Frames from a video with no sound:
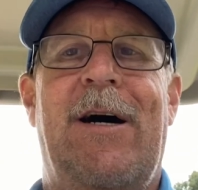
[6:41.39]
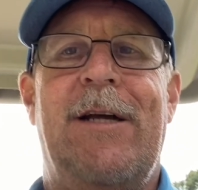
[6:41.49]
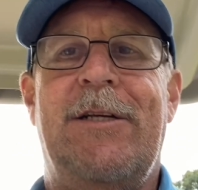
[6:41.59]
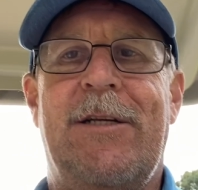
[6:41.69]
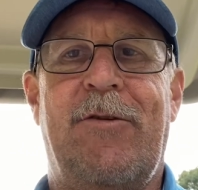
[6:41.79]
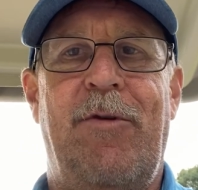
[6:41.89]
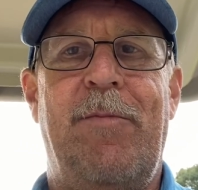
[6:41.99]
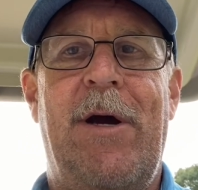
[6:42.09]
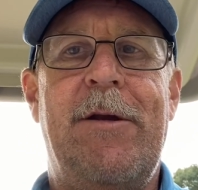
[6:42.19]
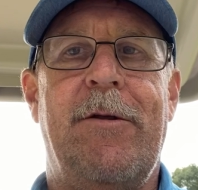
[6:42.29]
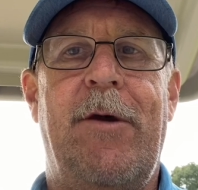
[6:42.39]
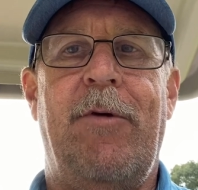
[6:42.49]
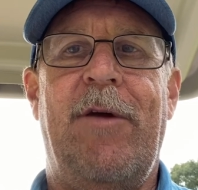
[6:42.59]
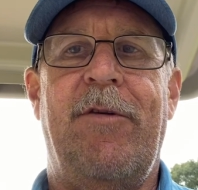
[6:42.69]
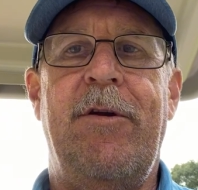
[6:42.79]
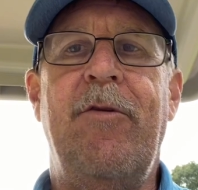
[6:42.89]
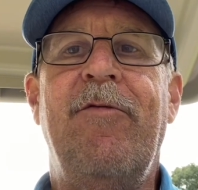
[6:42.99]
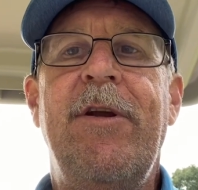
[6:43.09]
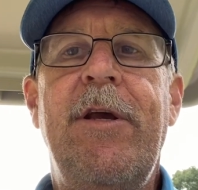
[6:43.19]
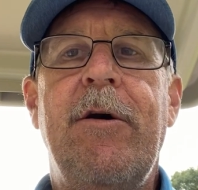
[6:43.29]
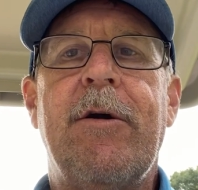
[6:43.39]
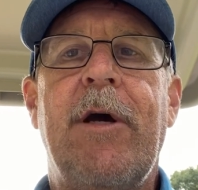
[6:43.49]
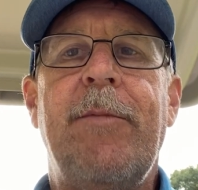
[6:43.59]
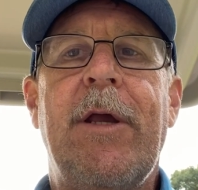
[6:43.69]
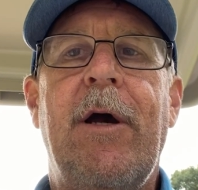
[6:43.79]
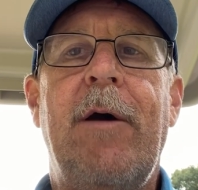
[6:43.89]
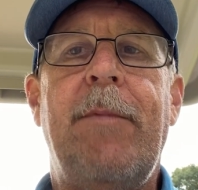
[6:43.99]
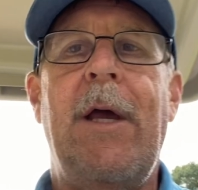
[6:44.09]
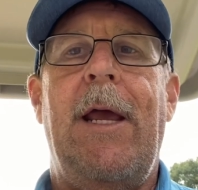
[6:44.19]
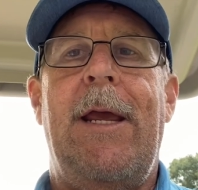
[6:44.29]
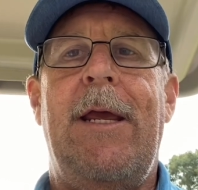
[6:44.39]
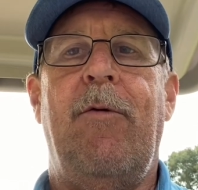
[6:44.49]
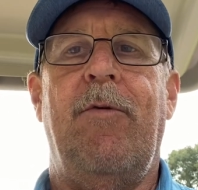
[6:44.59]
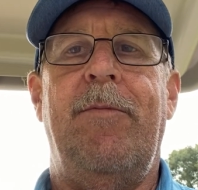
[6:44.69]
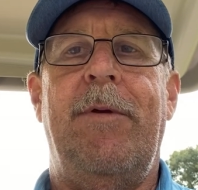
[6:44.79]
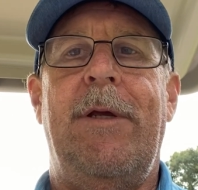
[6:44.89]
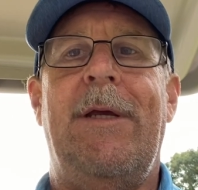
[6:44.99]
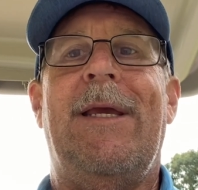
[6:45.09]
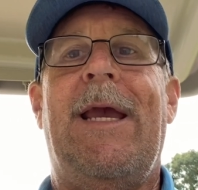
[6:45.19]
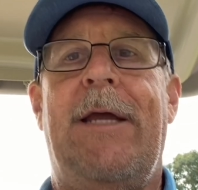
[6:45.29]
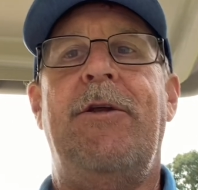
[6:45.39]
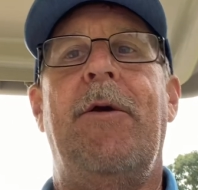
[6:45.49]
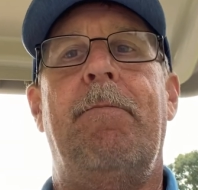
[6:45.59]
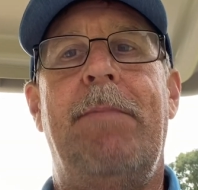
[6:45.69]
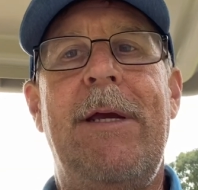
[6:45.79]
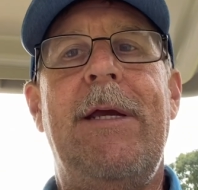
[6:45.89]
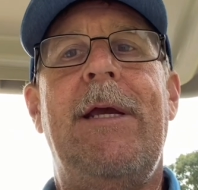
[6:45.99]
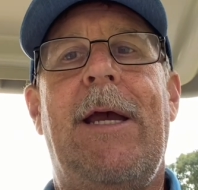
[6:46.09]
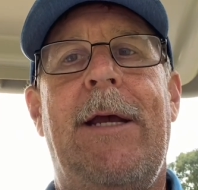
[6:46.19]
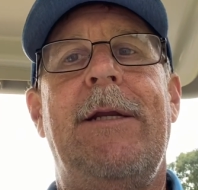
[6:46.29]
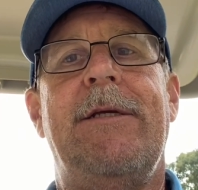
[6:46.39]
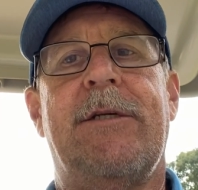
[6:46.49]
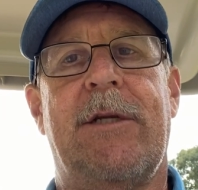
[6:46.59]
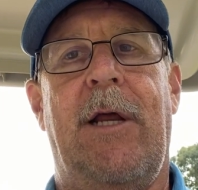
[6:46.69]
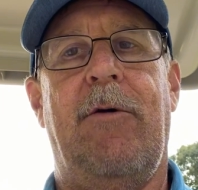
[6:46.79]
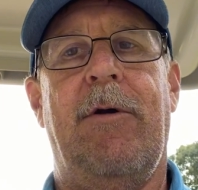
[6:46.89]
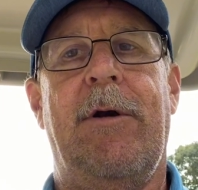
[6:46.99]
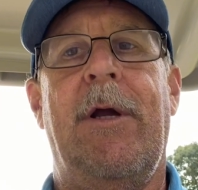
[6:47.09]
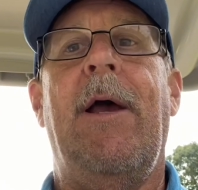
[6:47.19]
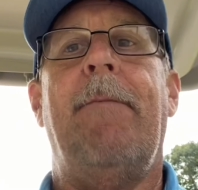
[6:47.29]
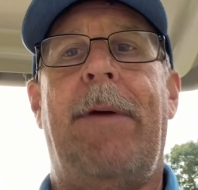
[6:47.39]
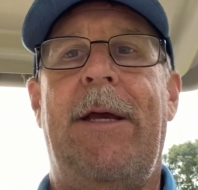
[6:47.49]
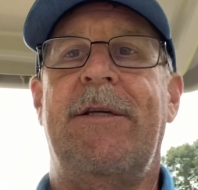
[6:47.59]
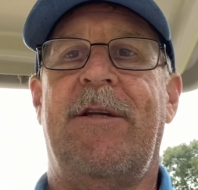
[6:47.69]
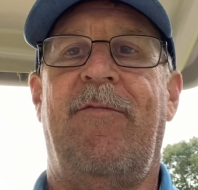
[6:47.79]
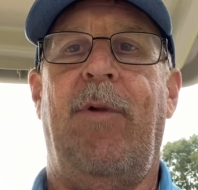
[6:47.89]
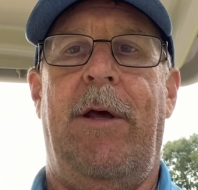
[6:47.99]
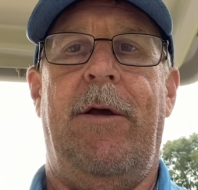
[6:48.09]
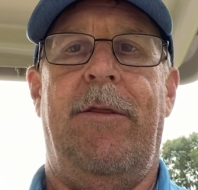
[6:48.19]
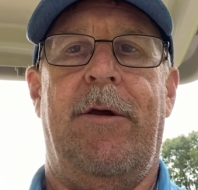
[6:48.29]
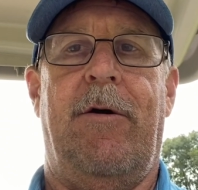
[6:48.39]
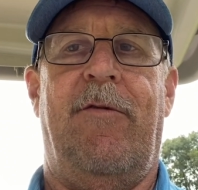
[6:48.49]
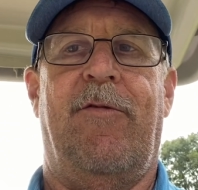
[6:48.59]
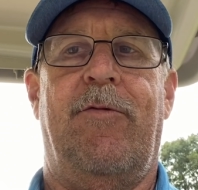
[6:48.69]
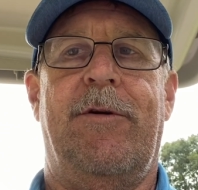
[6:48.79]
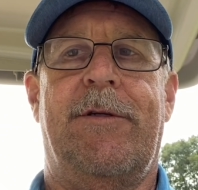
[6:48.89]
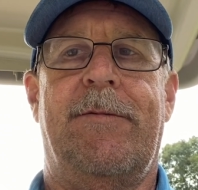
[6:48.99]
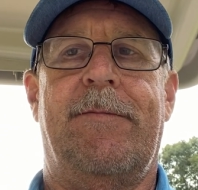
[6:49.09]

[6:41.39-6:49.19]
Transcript: Just a reminder that we have a new video coming up. It would be, can you be any slower? Pace of play on the golf course.